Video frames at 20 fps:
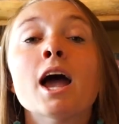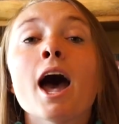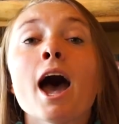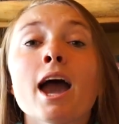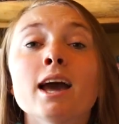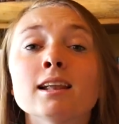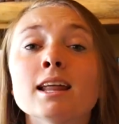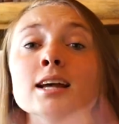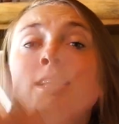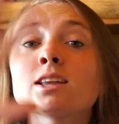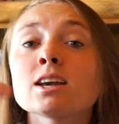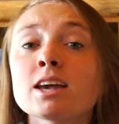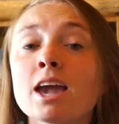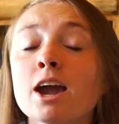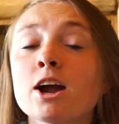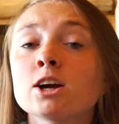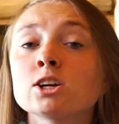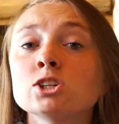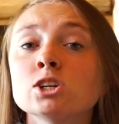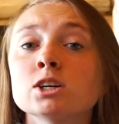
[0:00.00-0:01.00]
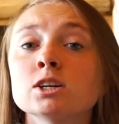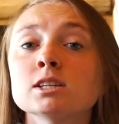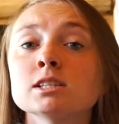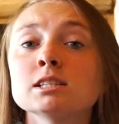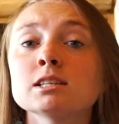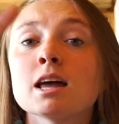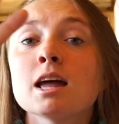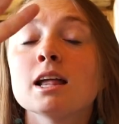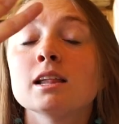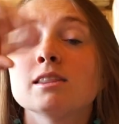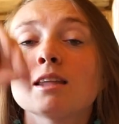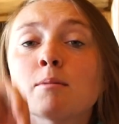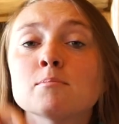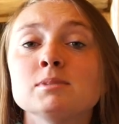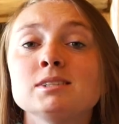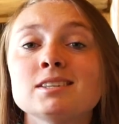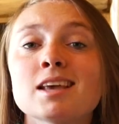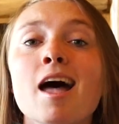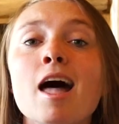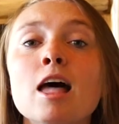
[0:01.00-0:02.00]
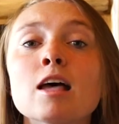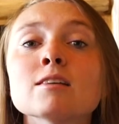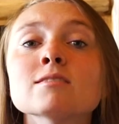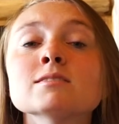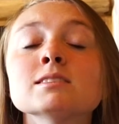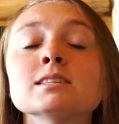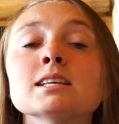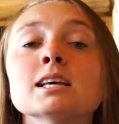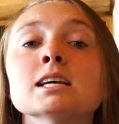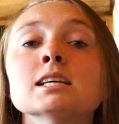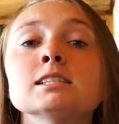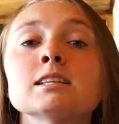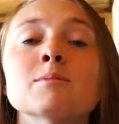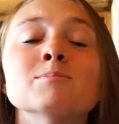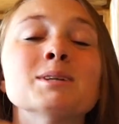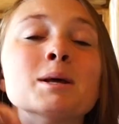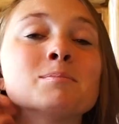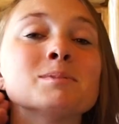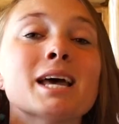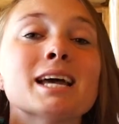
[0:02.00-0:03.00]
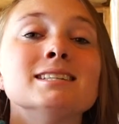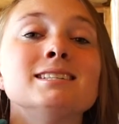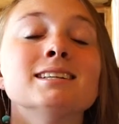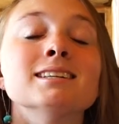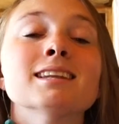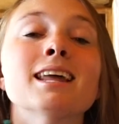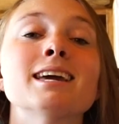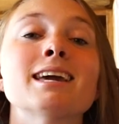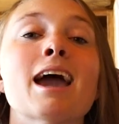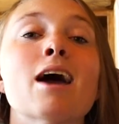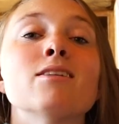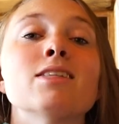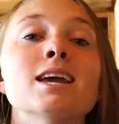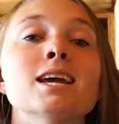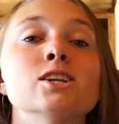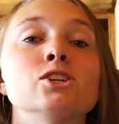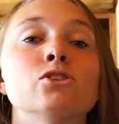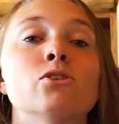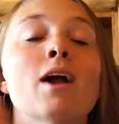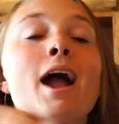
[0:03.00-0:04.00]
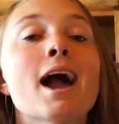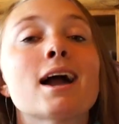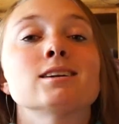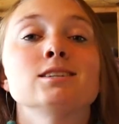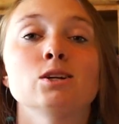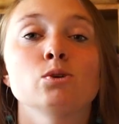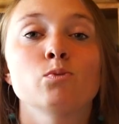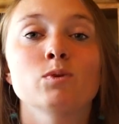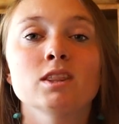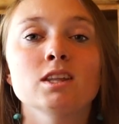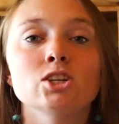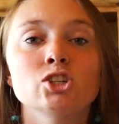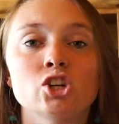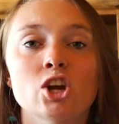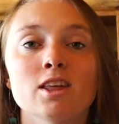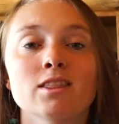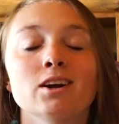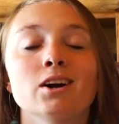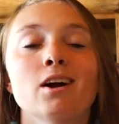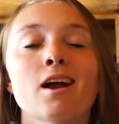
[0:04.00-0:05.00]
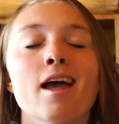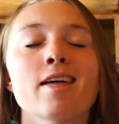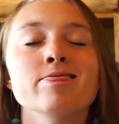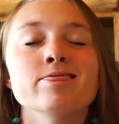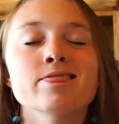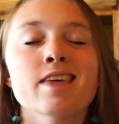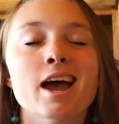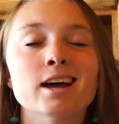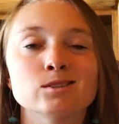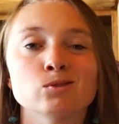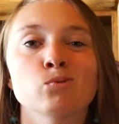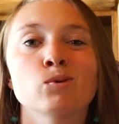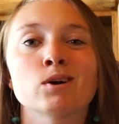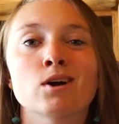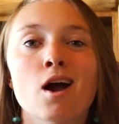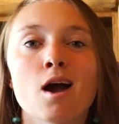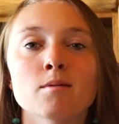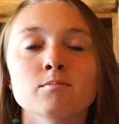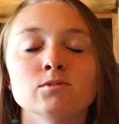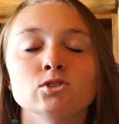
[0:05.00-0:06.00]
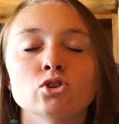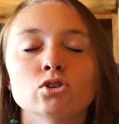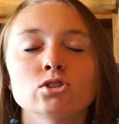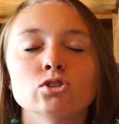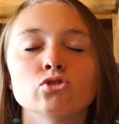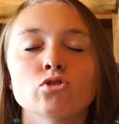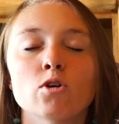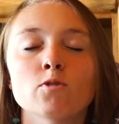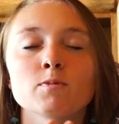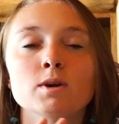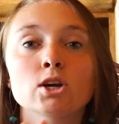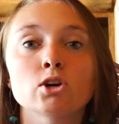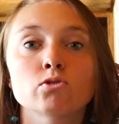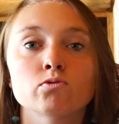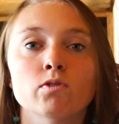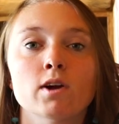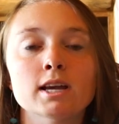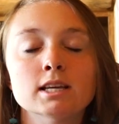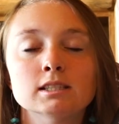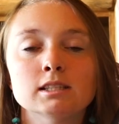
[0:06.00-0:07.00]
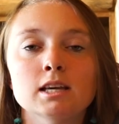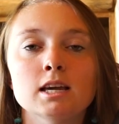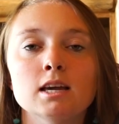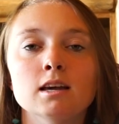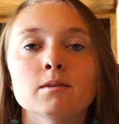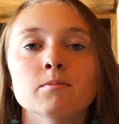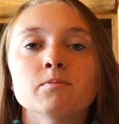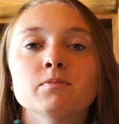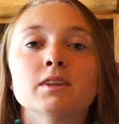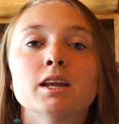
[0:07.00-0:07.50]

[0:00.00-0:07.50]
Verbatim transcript: I liked the characters themselves. Sometimes I didn't like how they interacted with each other. And that's what got just drove me crazy.